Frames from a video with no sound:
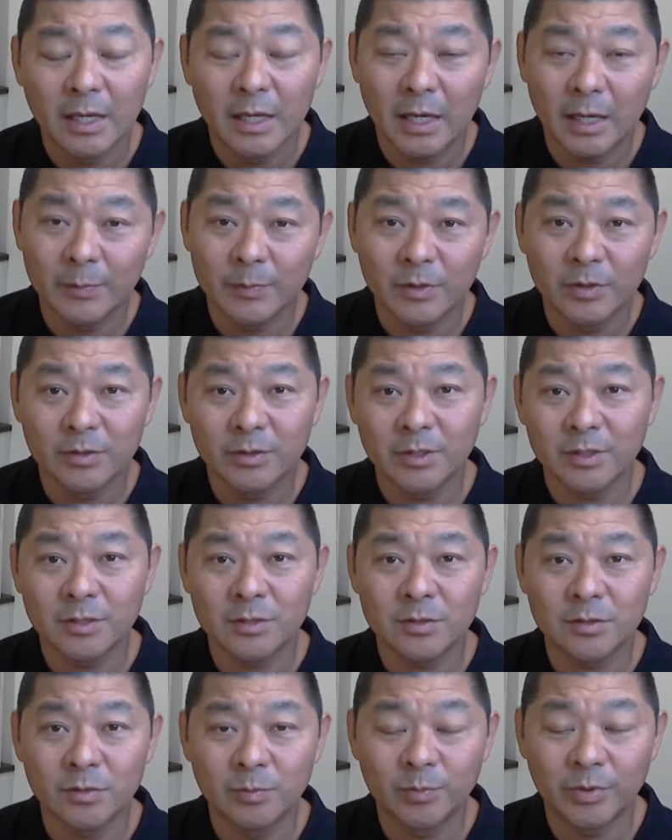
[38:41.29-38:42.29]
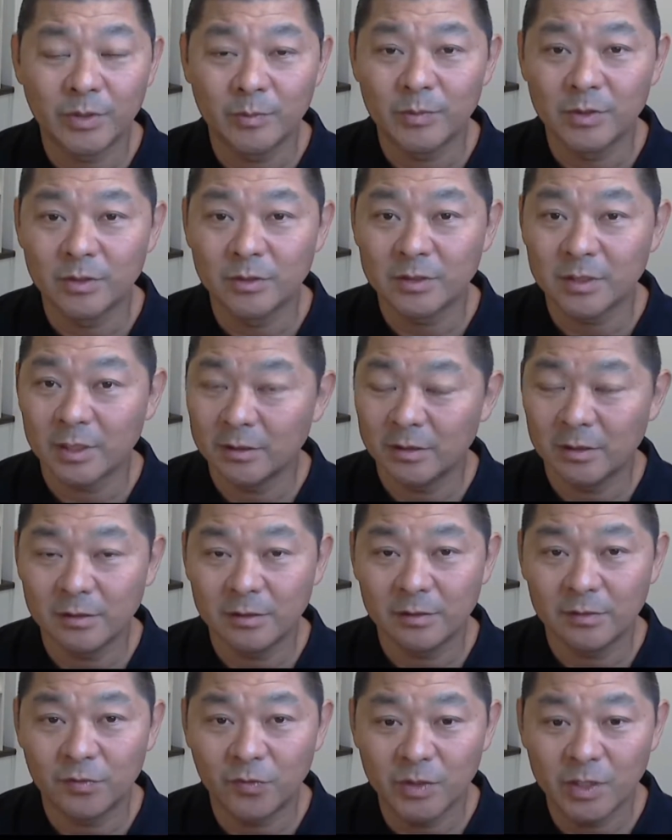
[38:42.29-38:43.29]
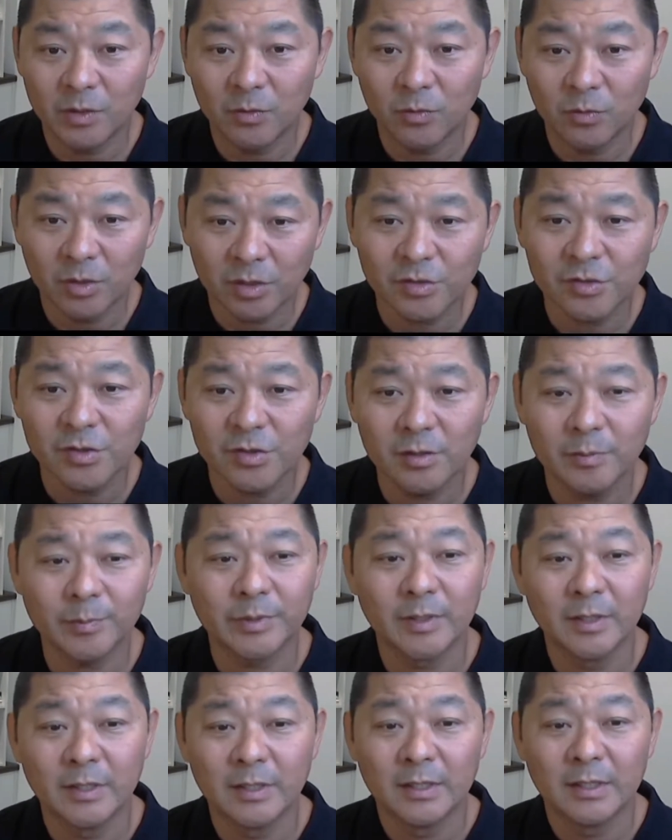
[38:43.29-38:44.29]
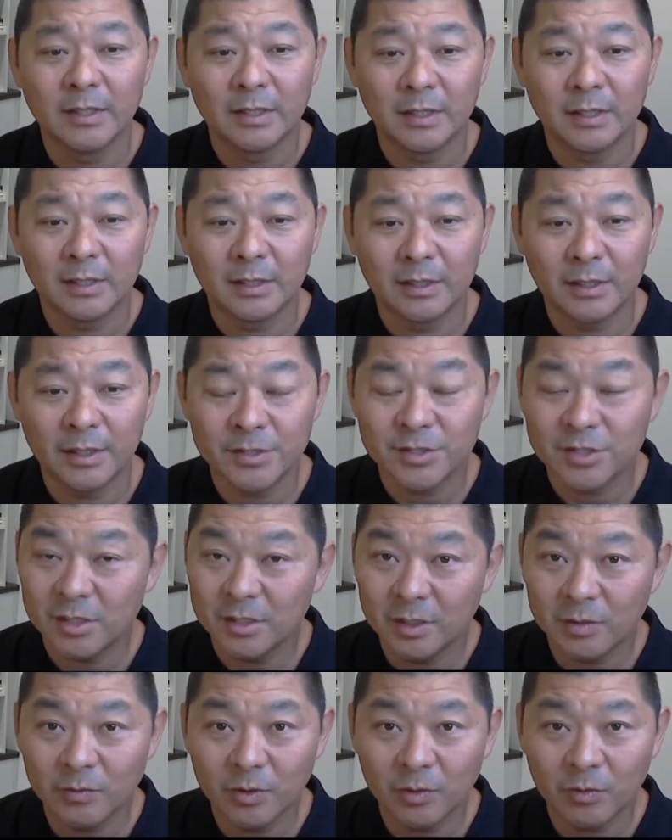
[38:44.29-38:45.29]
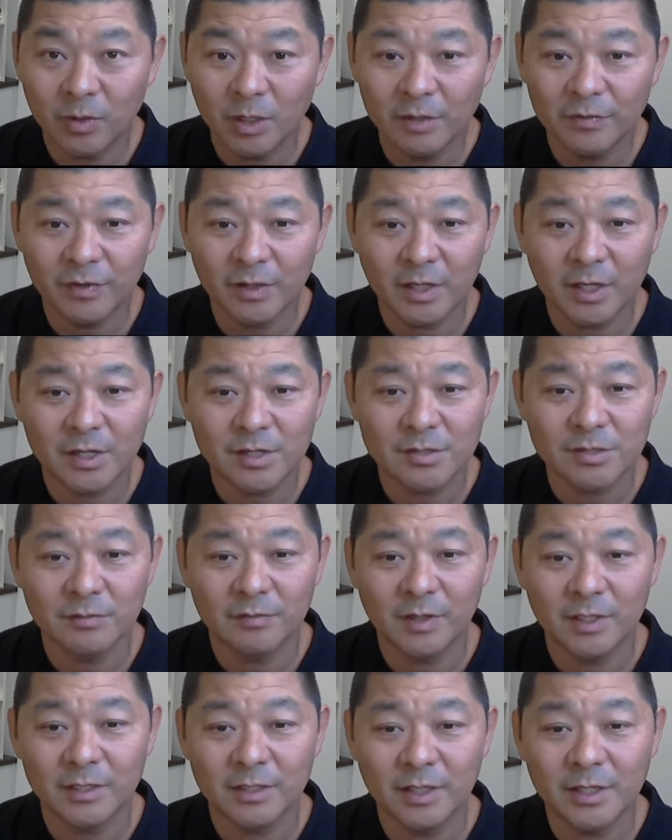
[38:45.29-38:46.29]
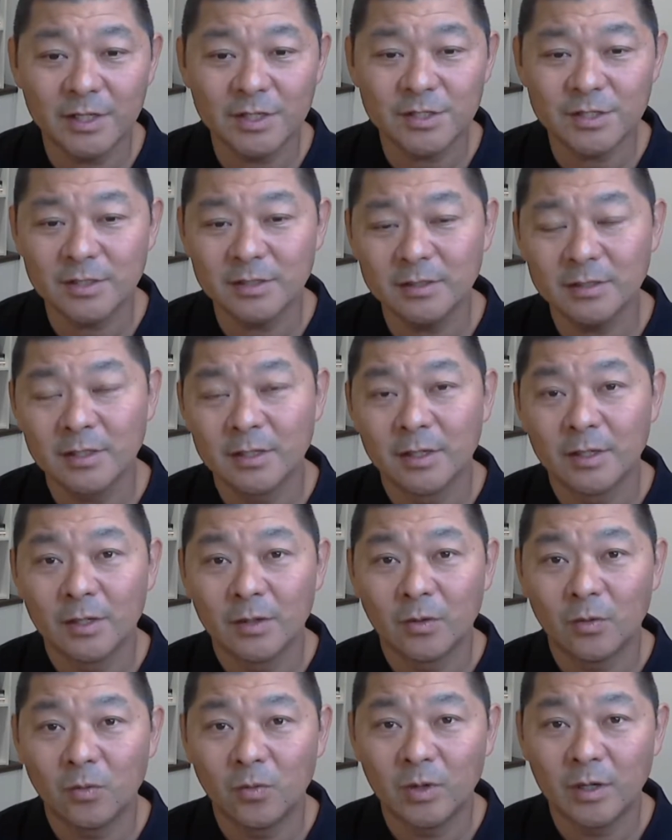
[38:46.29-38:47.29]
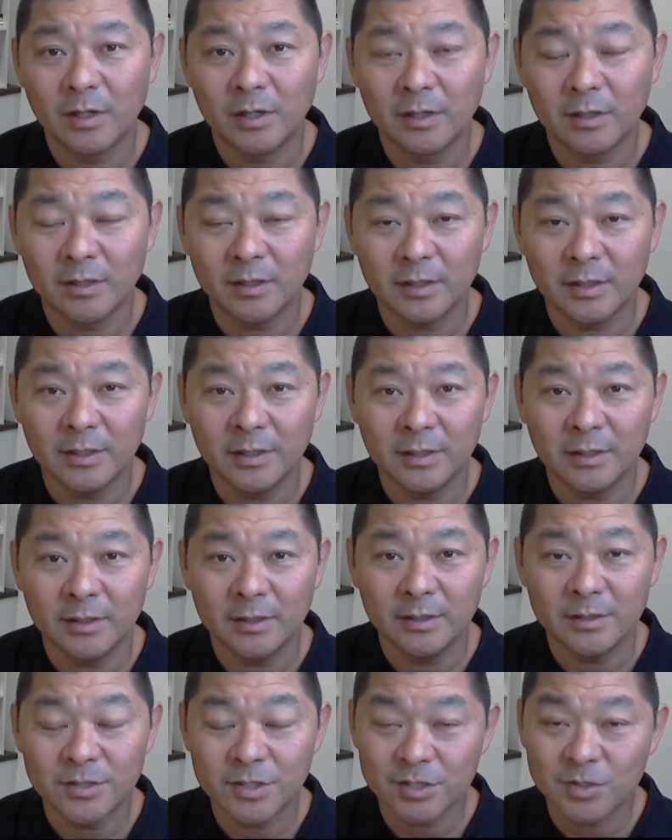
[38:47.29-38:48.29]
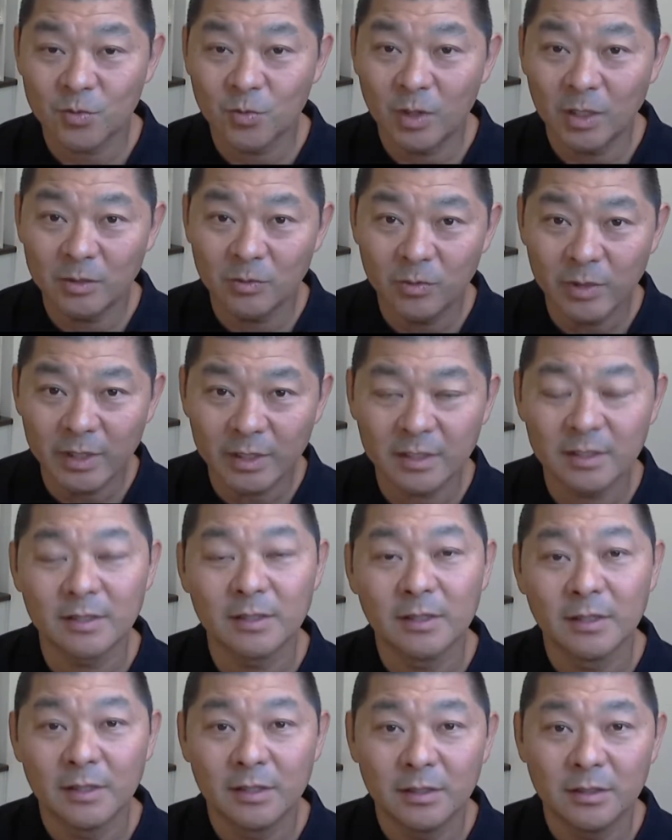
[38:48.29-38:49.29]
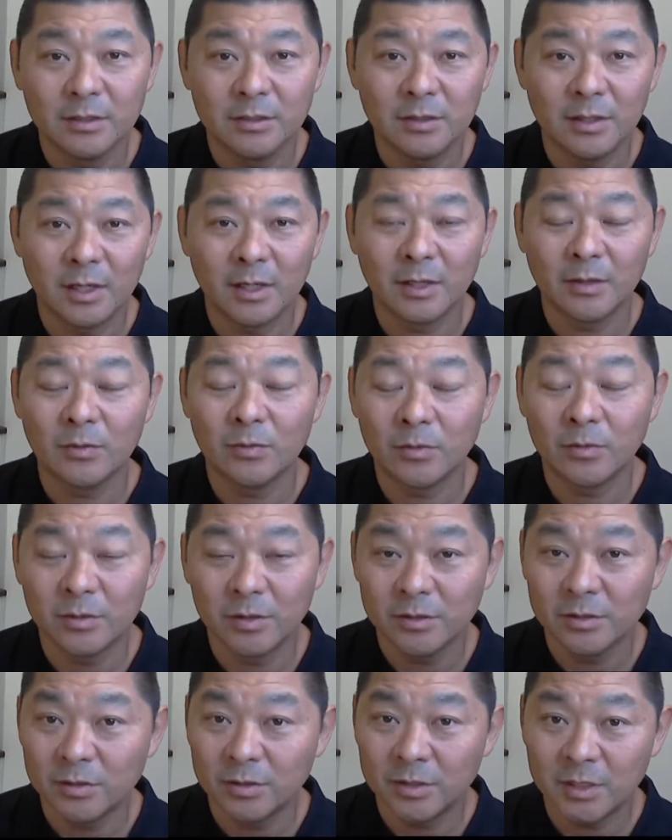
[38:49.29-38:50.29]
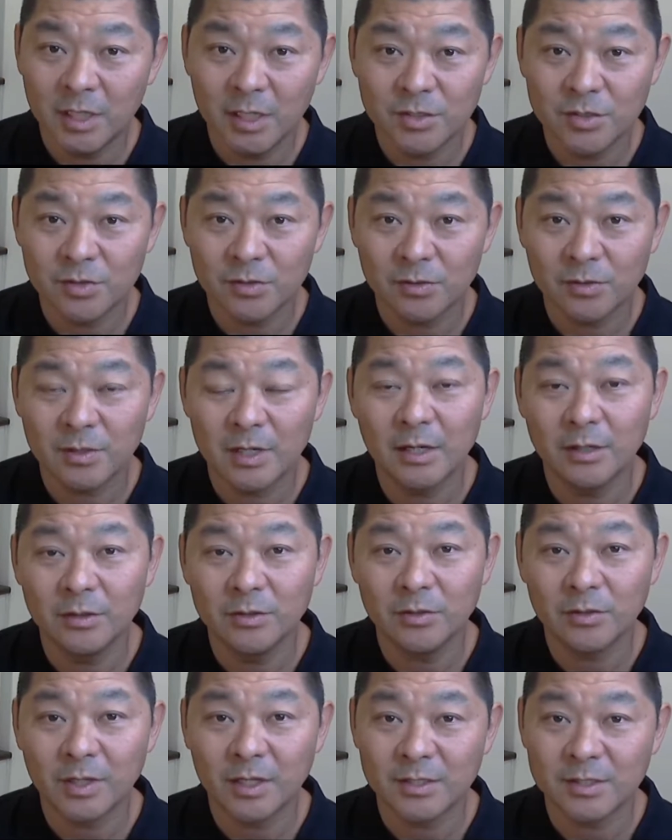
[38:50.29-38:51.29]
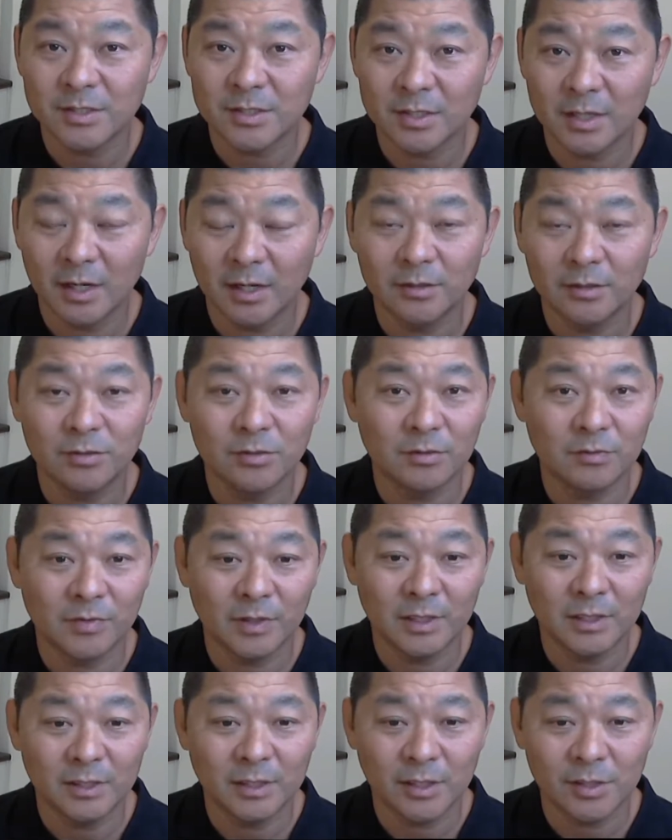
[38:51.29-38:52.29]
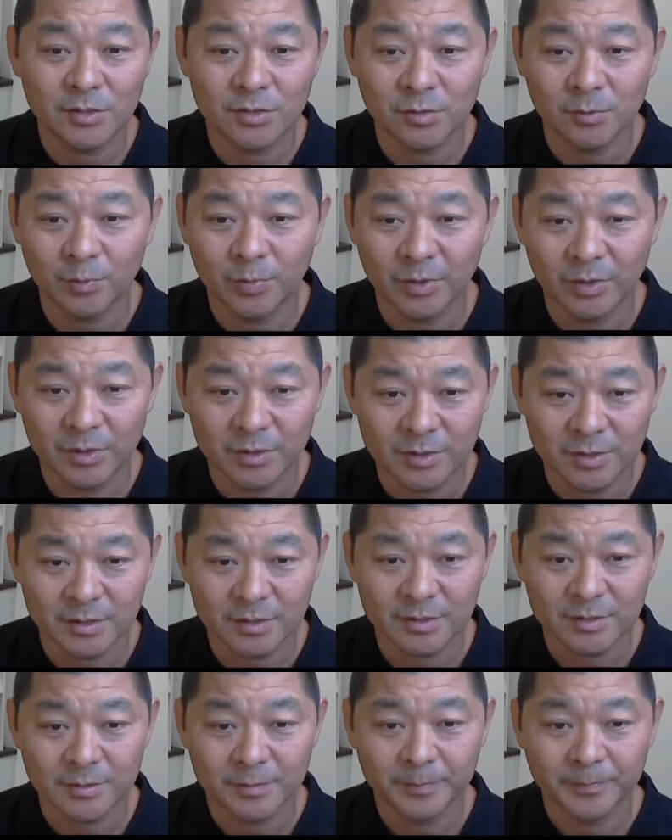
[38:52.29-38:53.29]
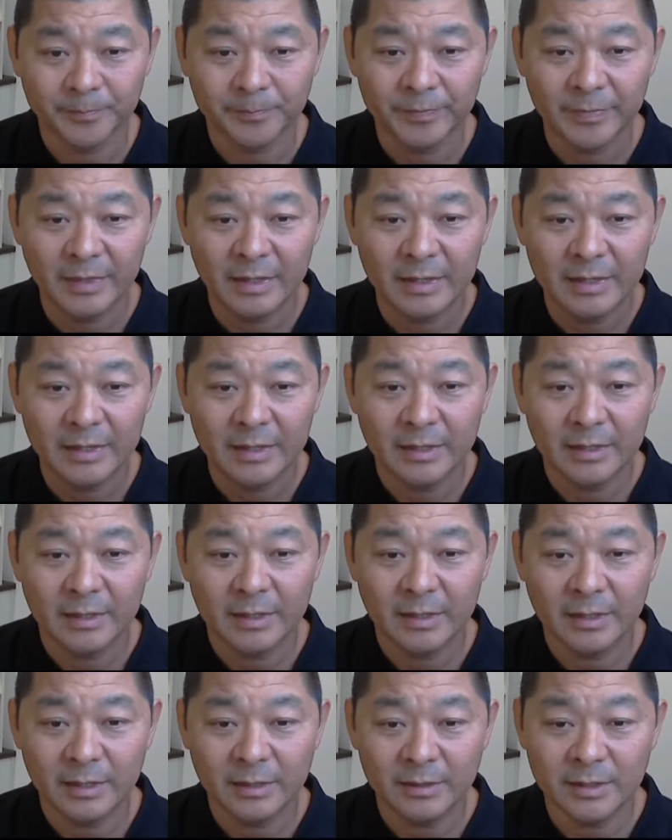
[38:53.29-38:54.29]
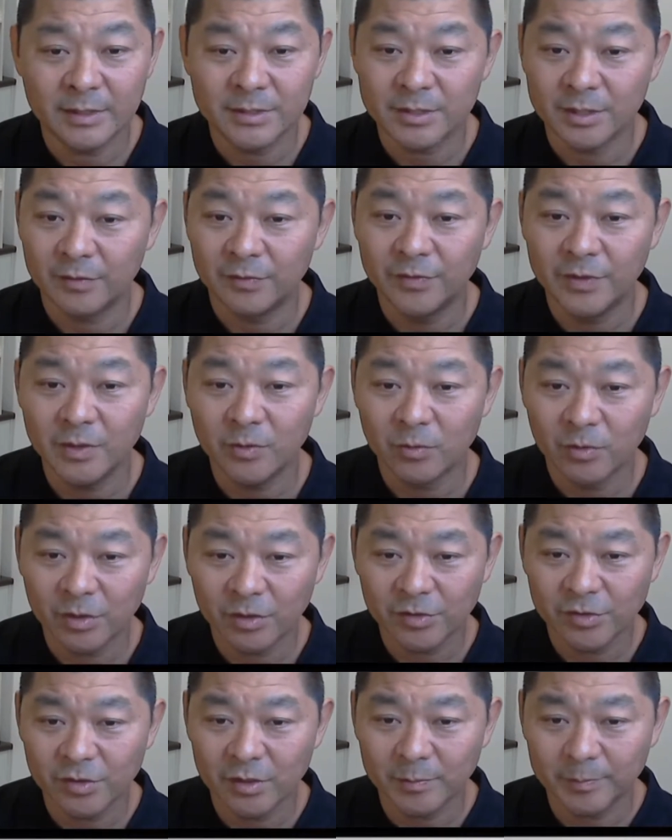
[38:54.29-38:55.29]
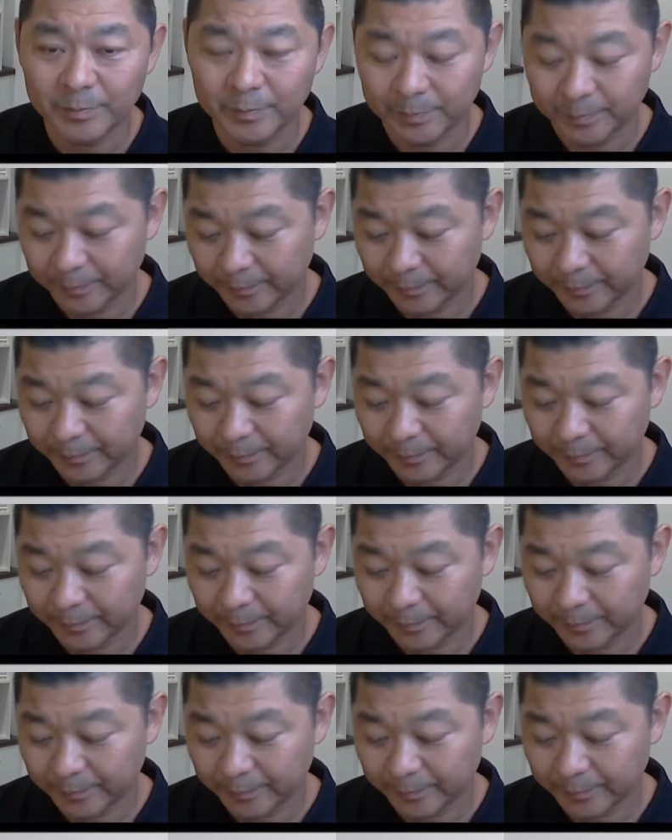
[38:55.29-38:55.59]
I'm going to promote another free workshop, engineering qualification validation, where in just 1 week, I'm going to teach you how you can start your validation process. And it's a free workshop.